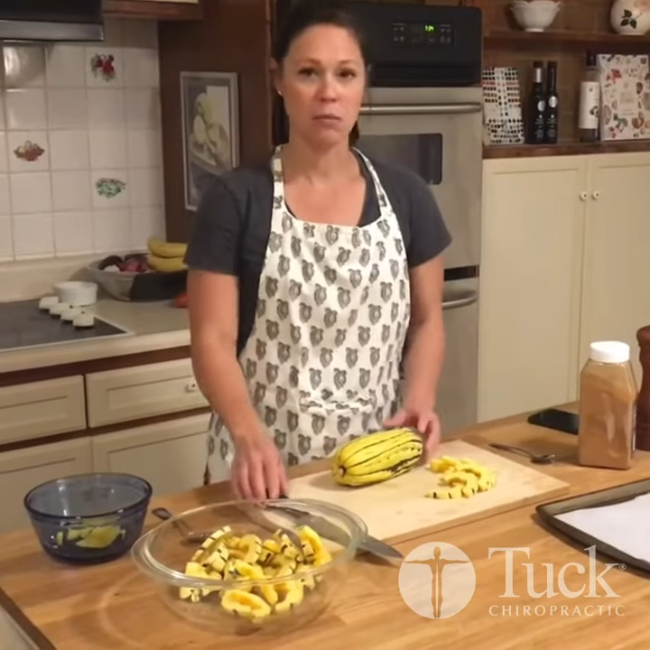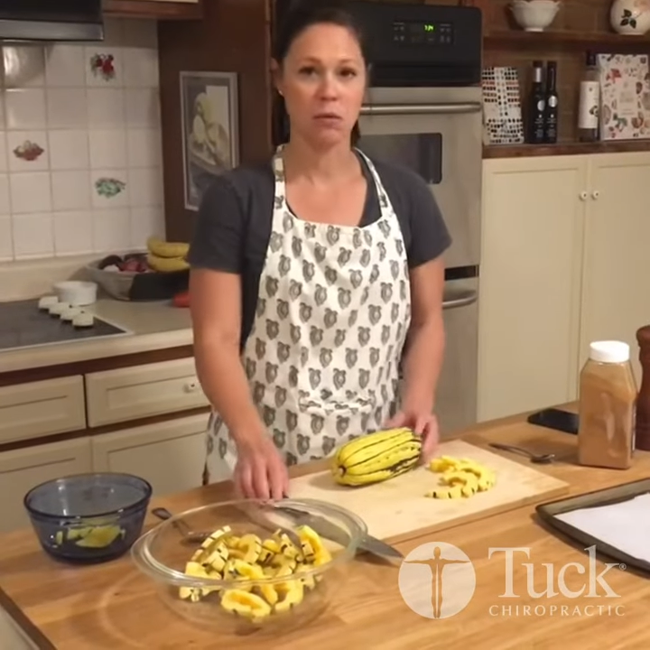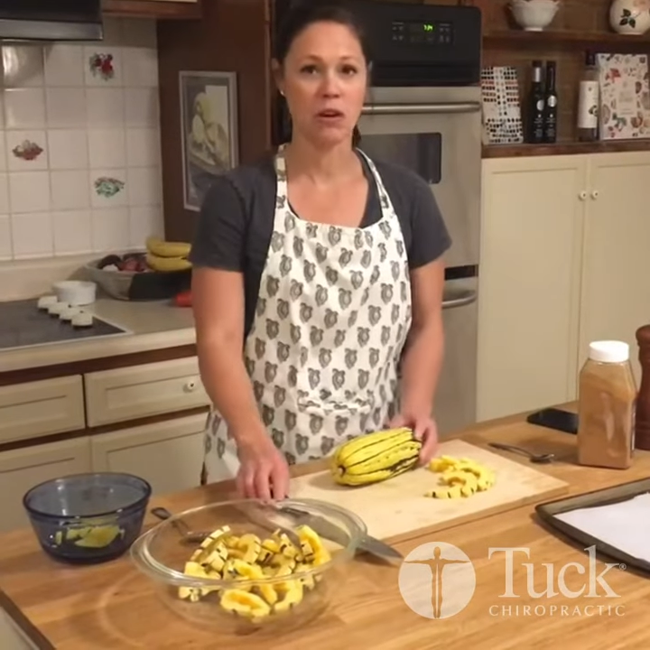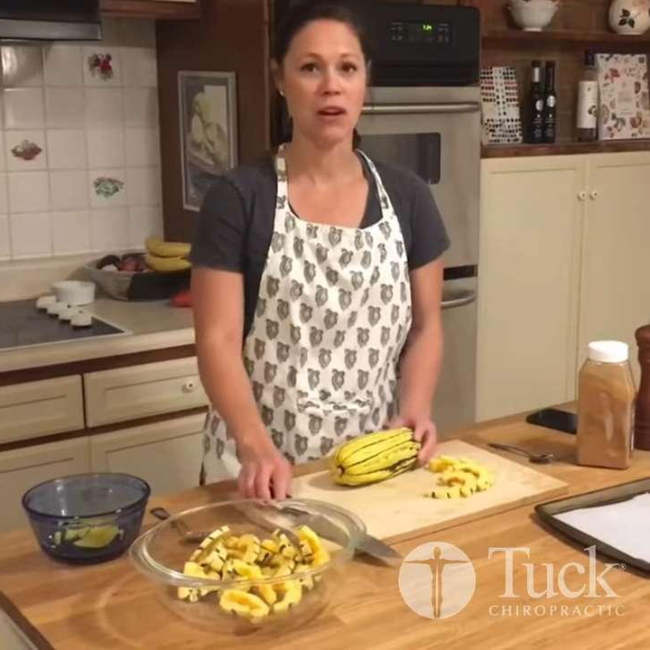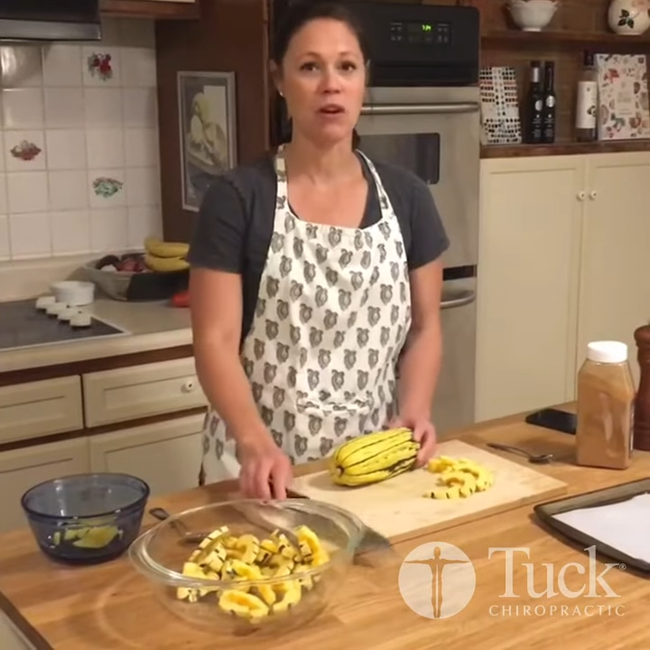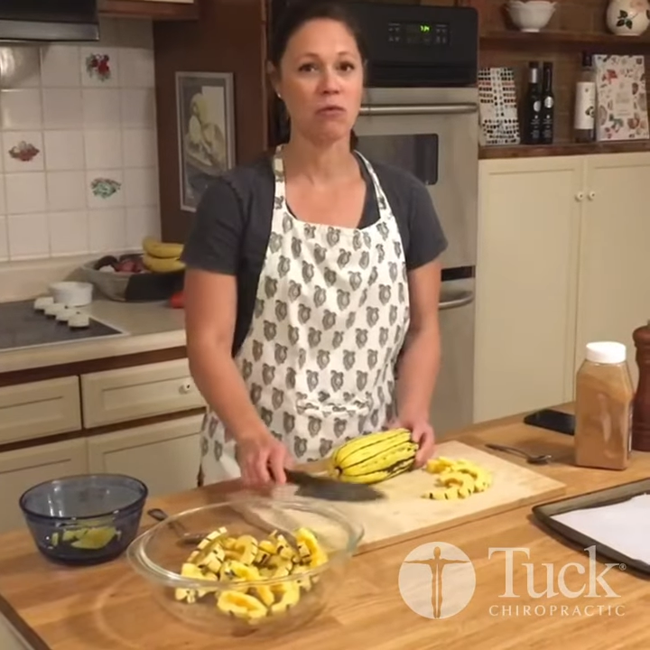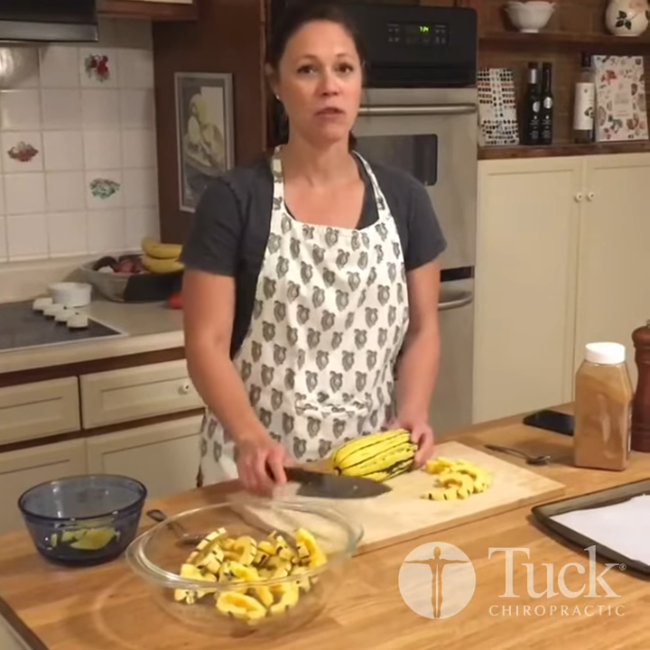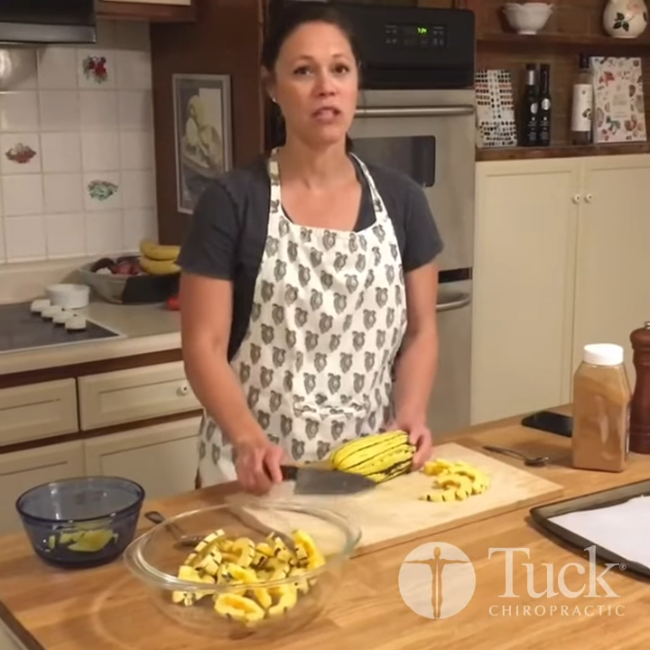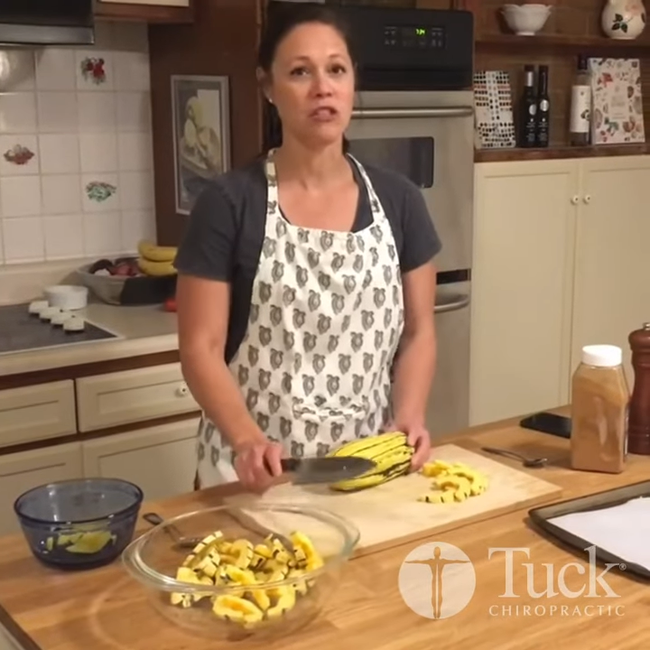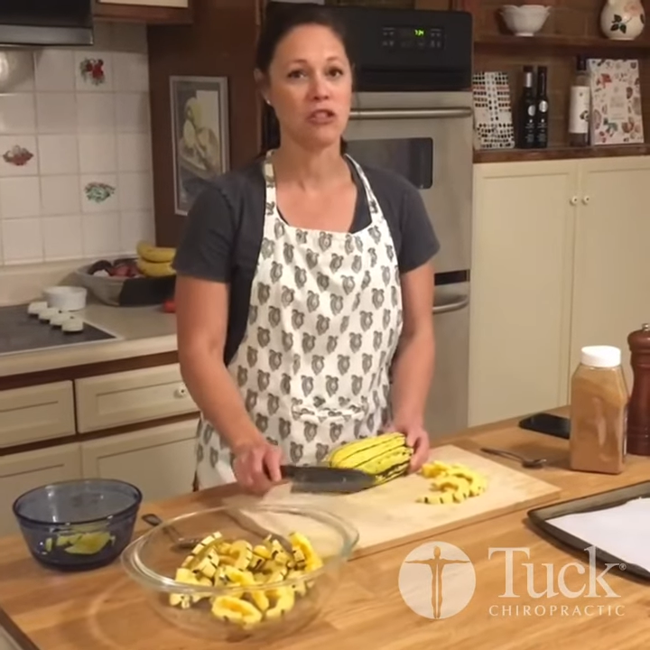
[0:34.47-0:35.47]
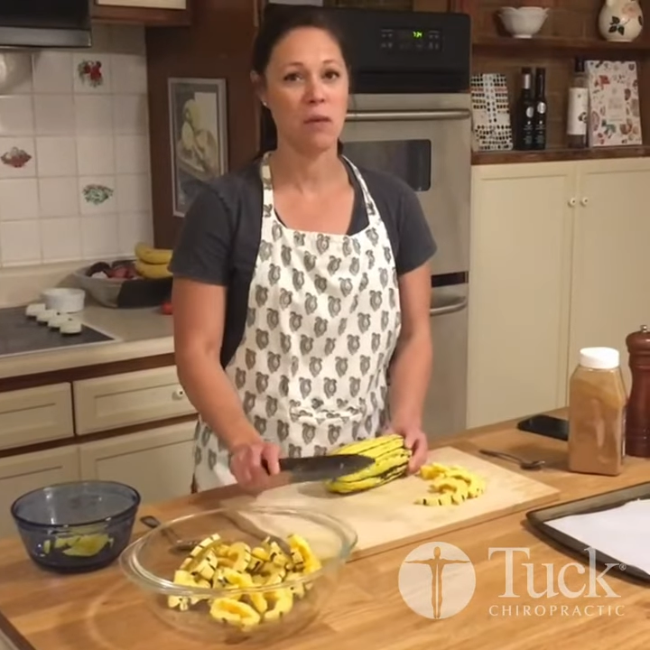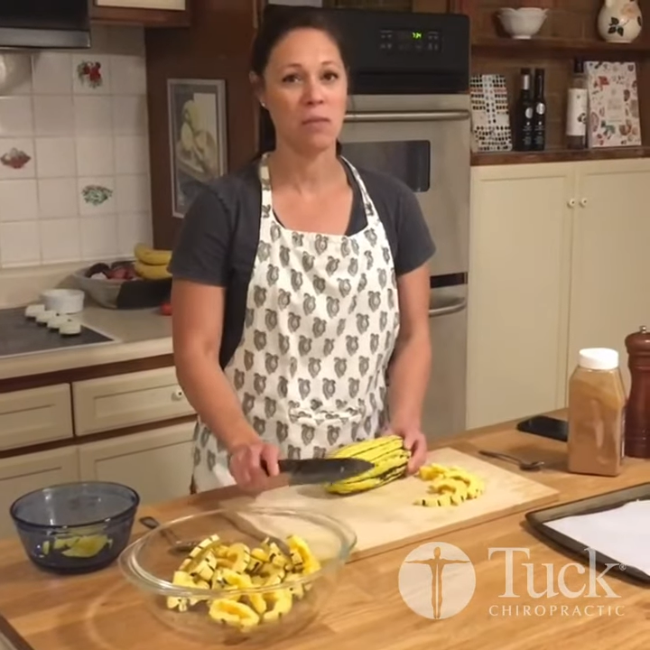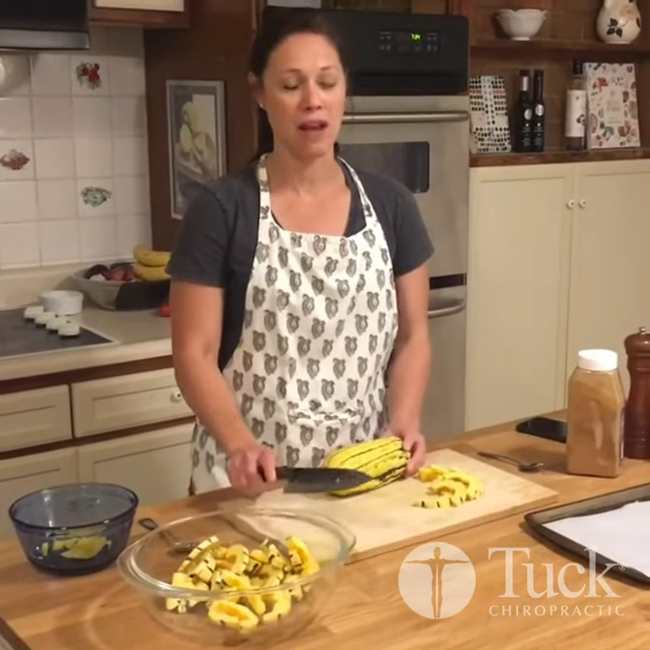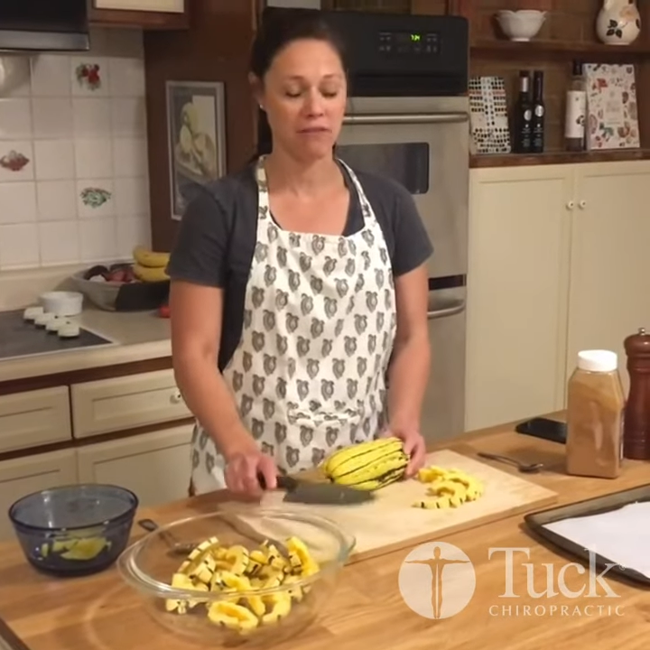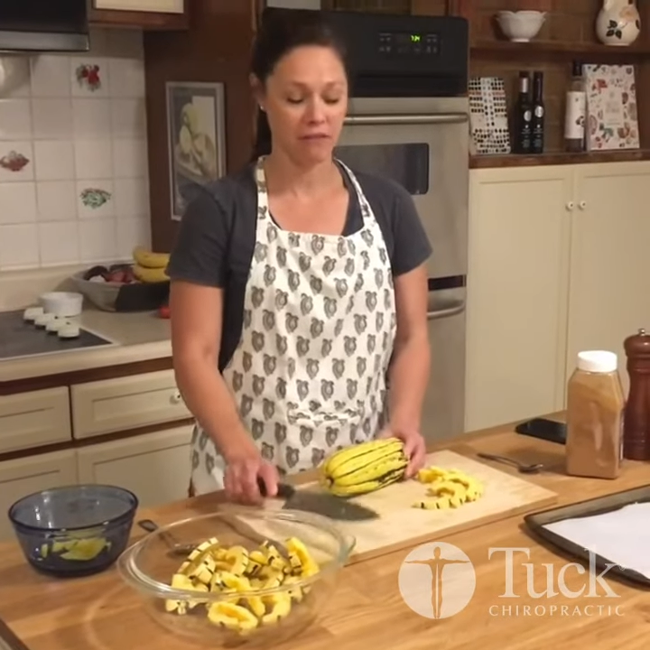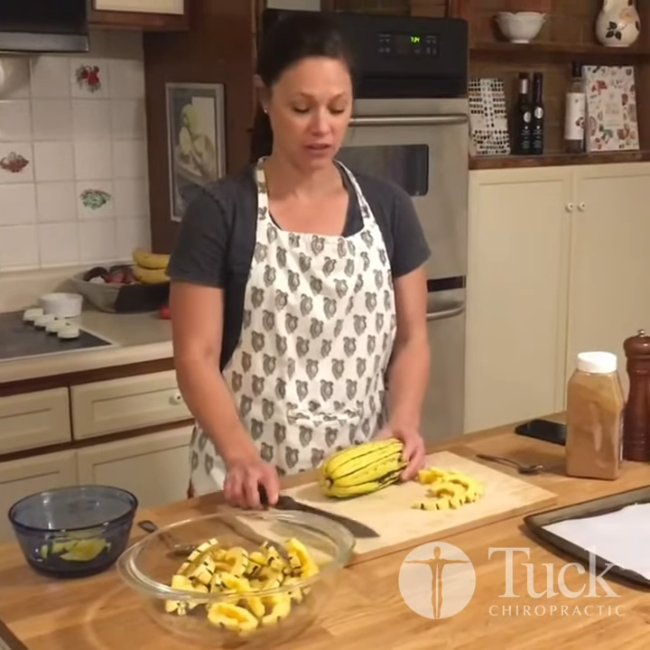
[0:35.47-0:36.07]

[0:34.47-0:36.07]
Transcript: board and a really sharp knife.